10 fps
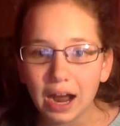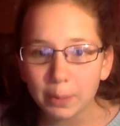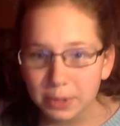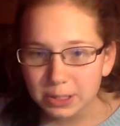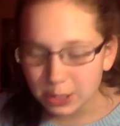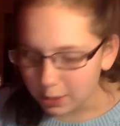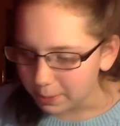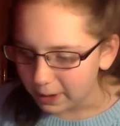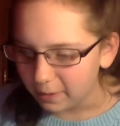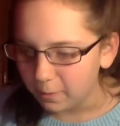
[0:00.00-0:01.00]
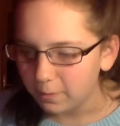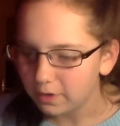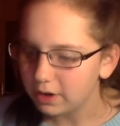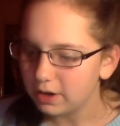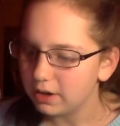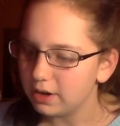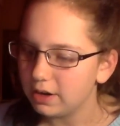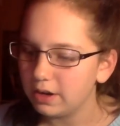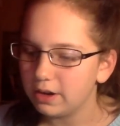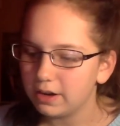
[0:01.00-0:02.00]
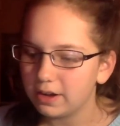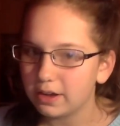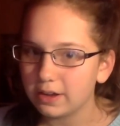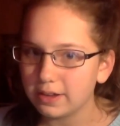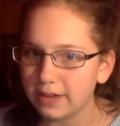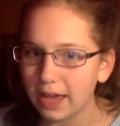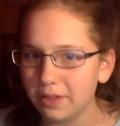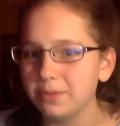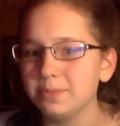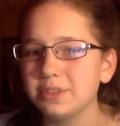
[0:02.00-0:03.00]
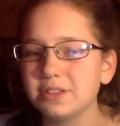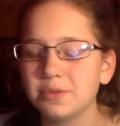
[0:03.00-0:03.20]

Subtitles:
I'm gonna talk about Callum's